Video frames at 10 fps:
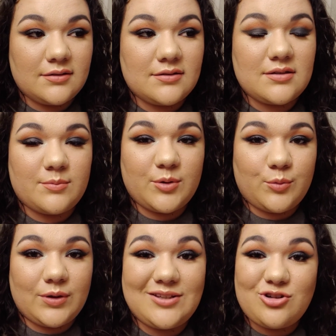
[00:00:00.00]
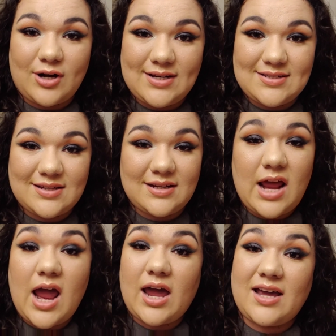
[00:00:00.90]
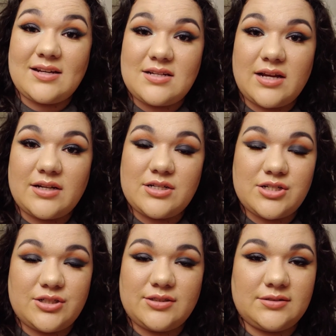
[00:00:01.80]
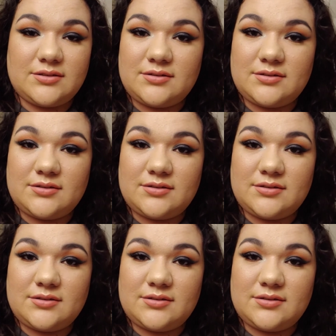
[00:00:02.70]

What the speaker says: someone with dry skin and texture,